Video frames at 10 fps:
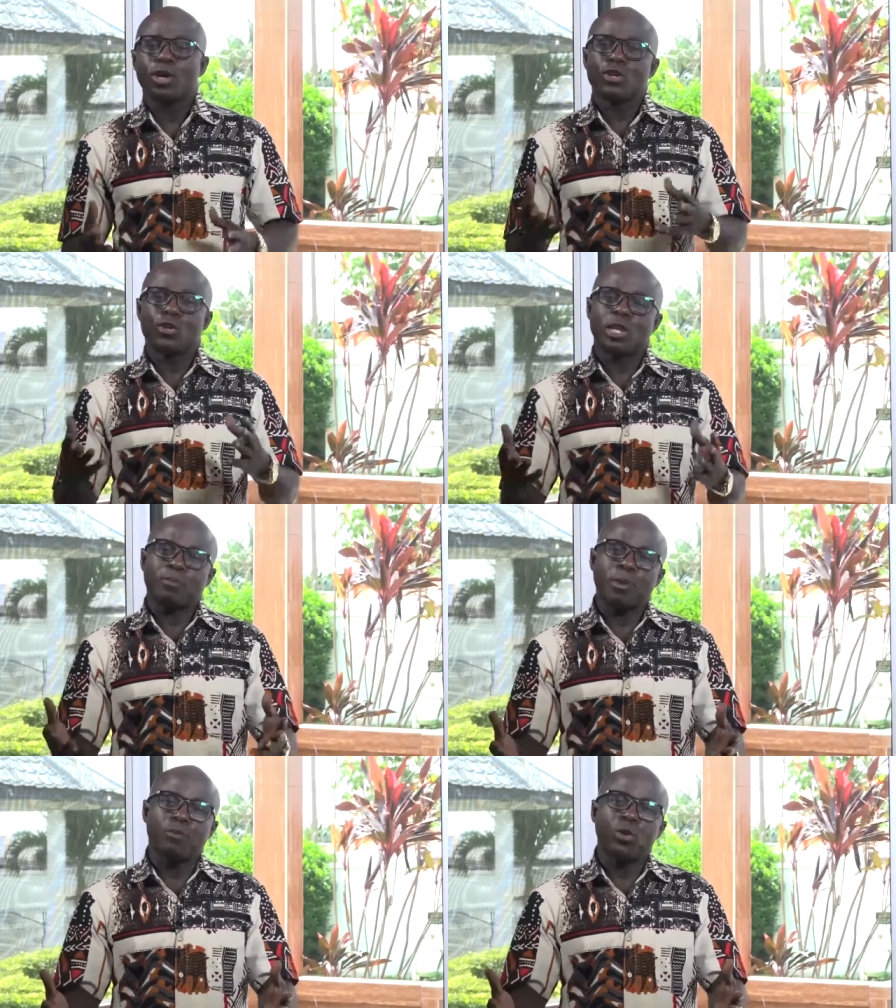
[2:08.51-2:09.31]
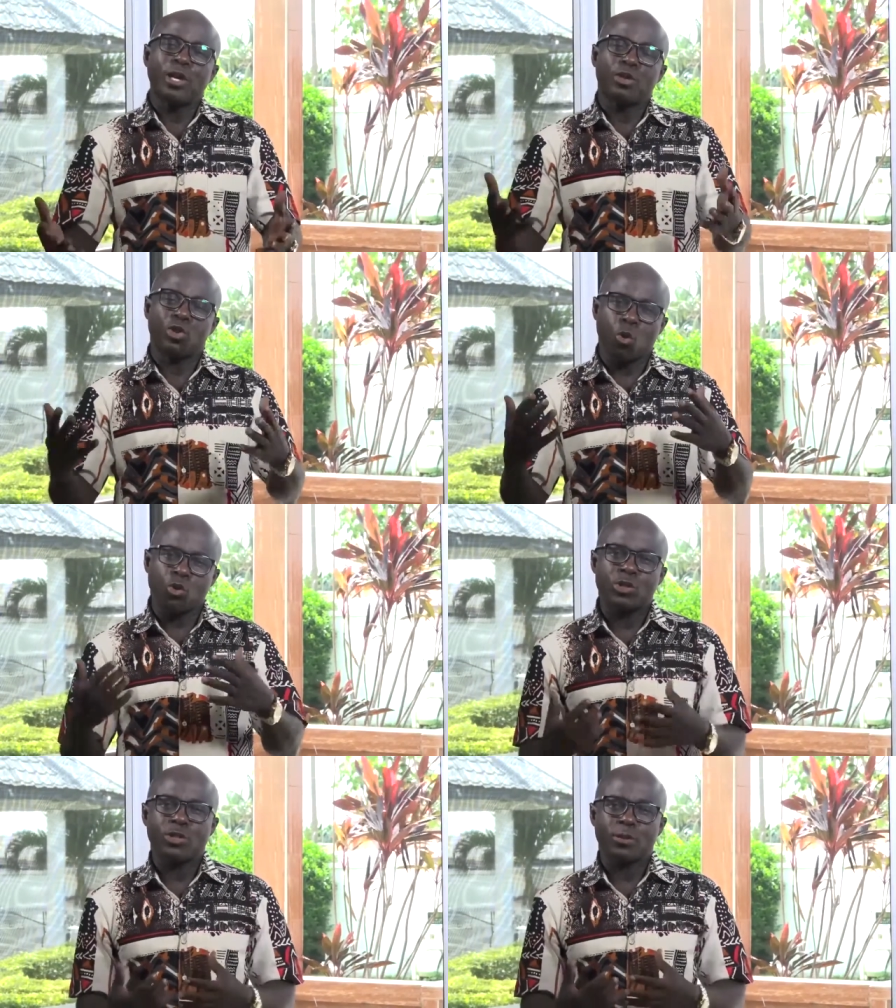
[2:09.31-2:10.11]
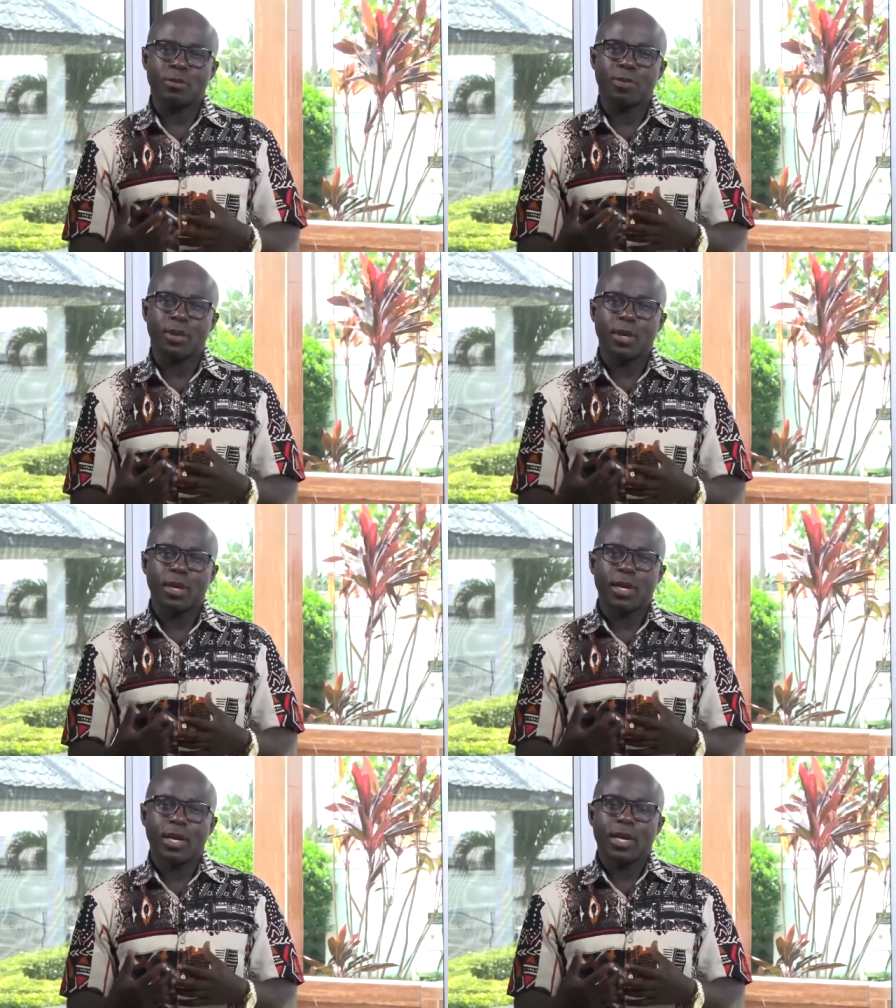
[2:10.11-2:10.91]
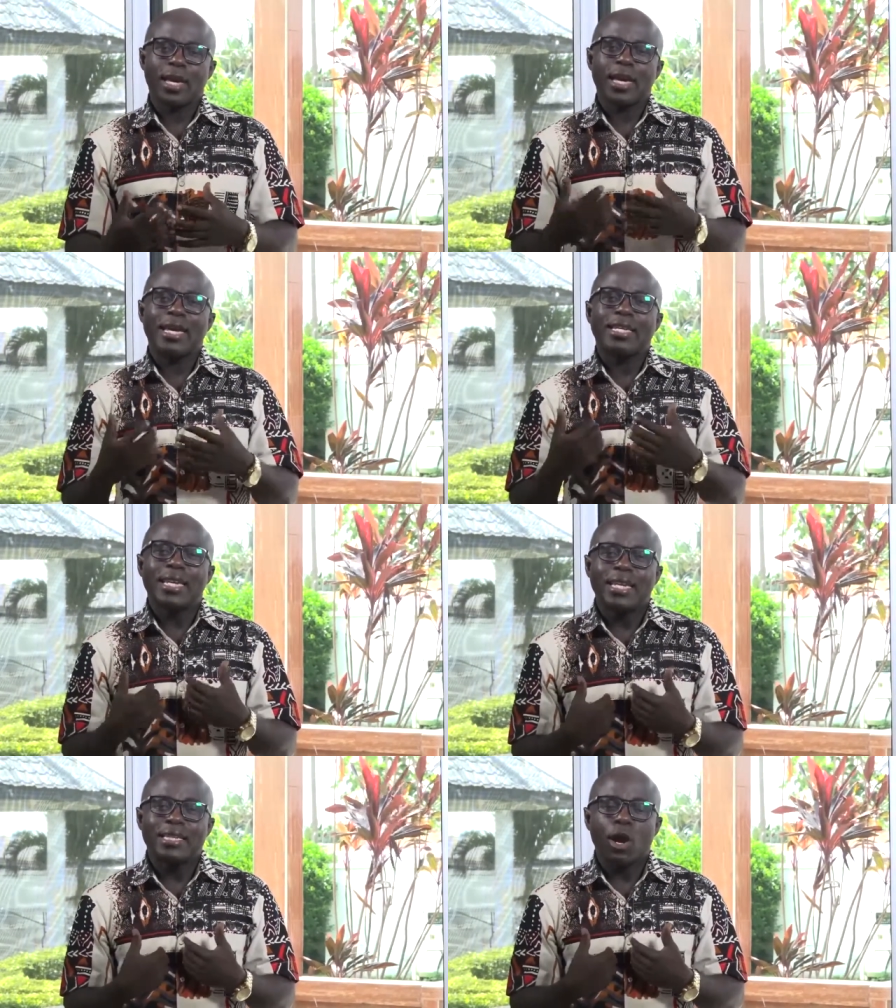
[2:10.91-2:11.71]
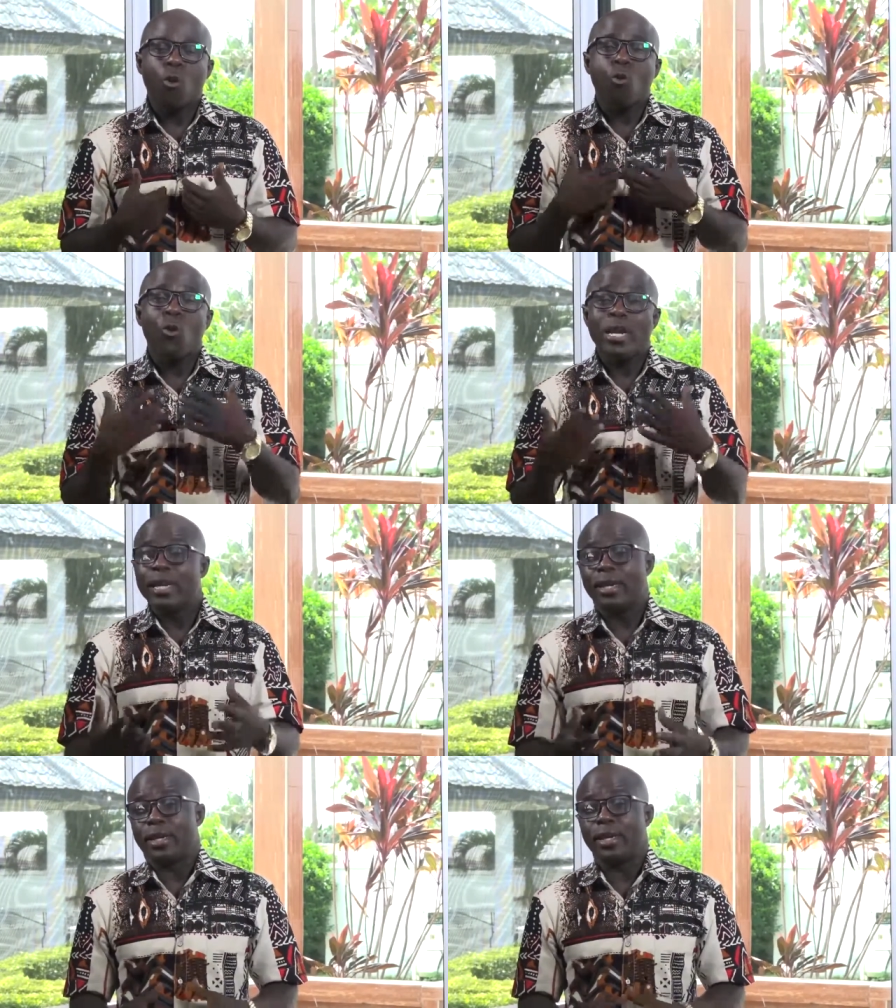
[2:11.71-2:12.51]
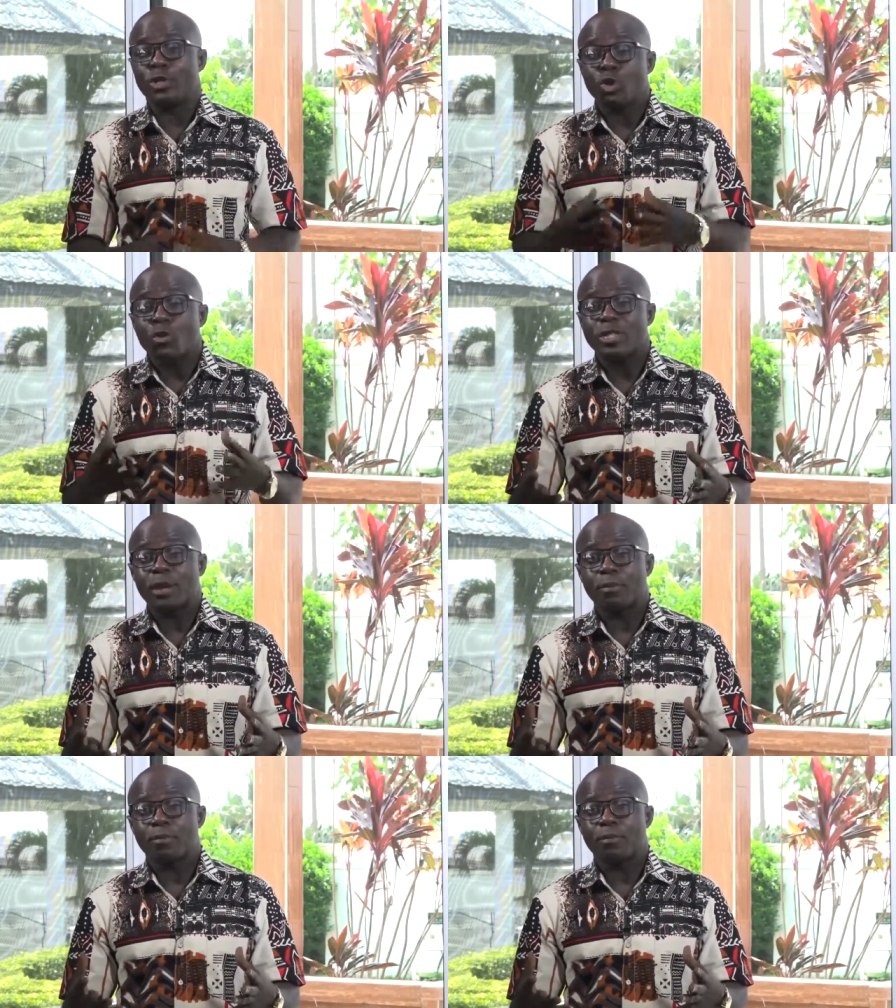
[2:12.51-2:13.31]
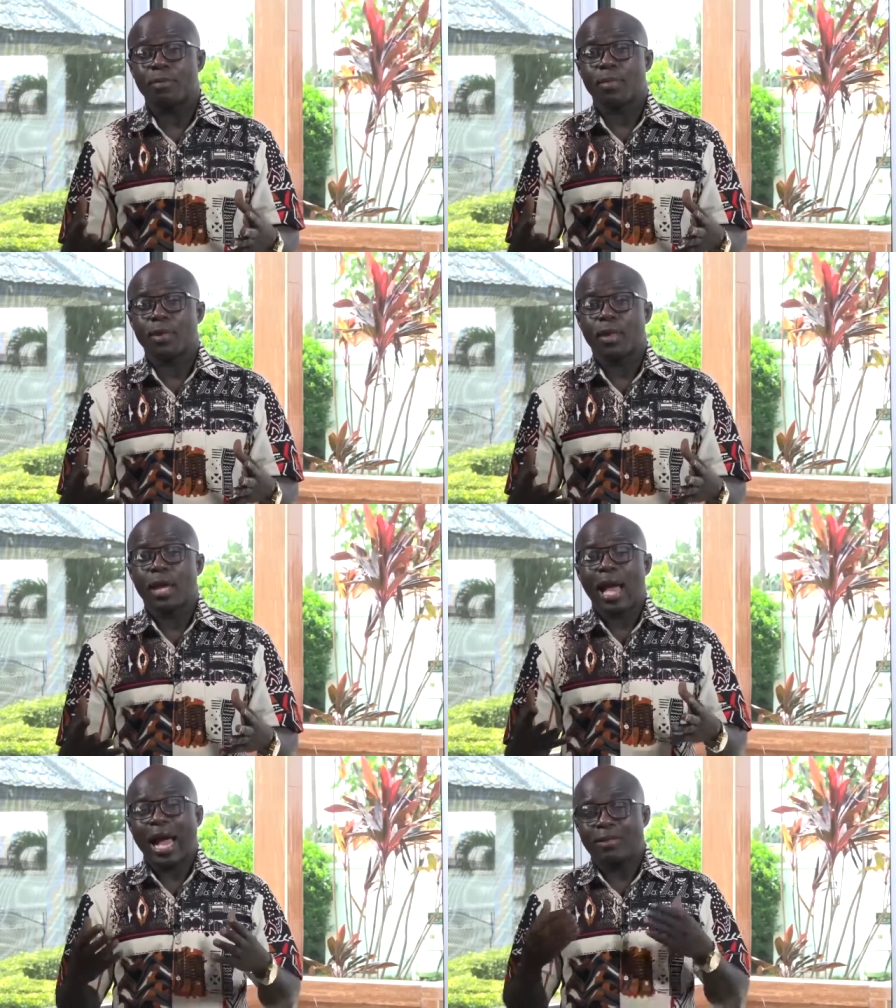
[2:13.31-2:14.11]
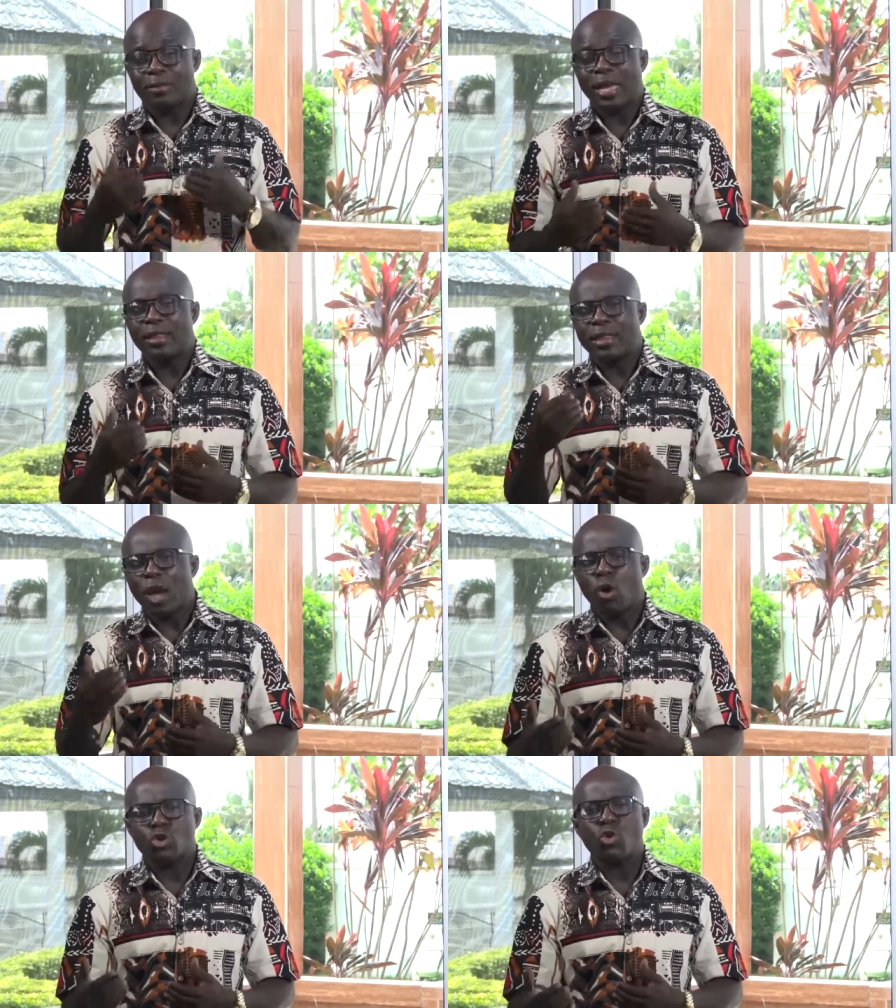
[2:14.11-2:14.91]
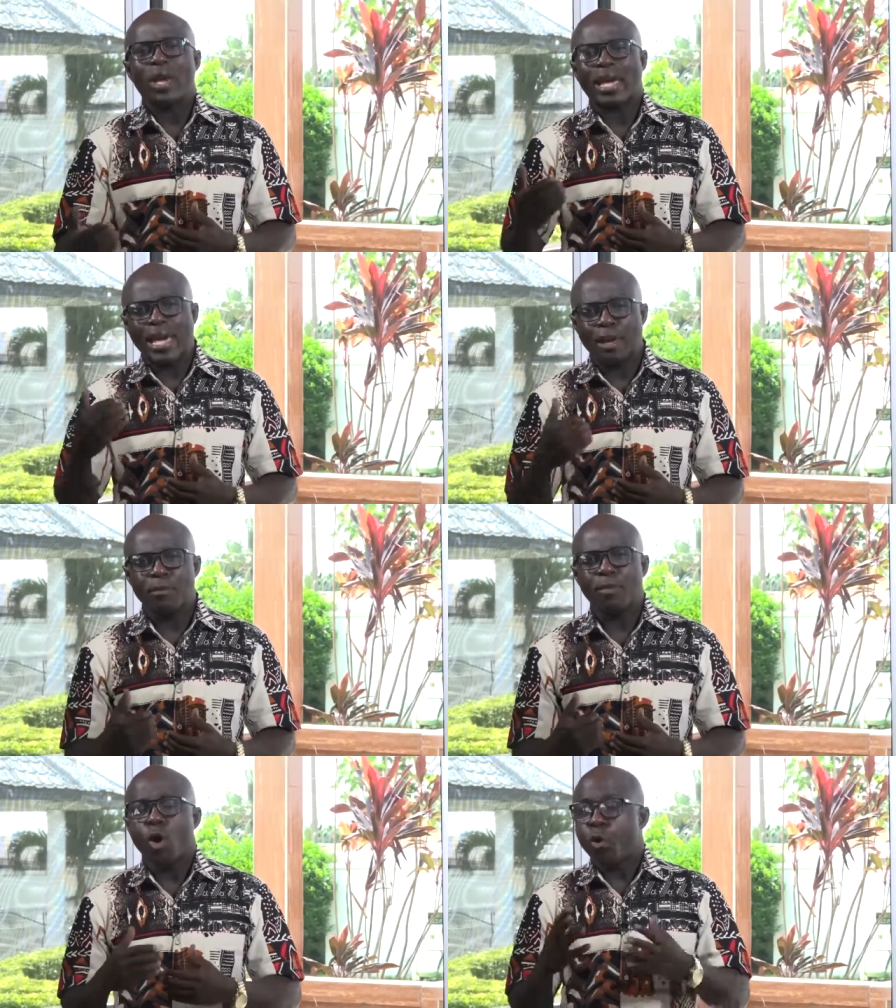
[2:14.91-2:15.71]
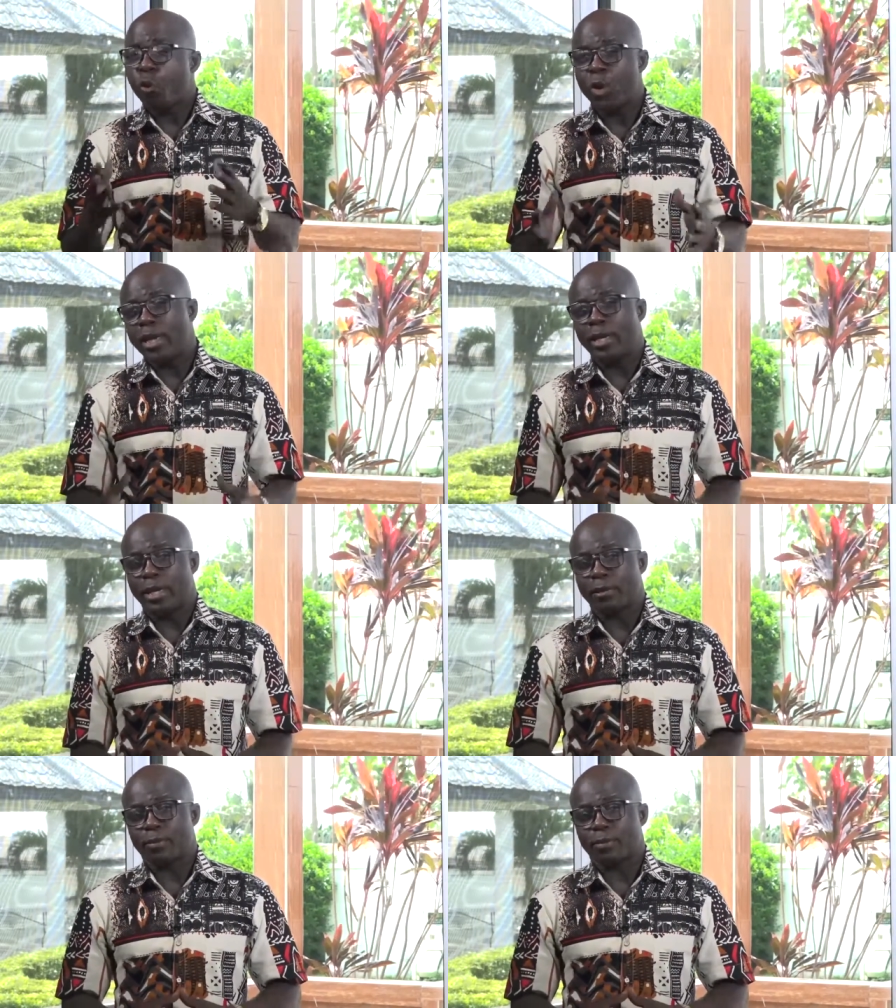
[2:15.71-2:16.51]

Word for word: So the people he chose, he did it willingly. He chose them, and then they also came willingly.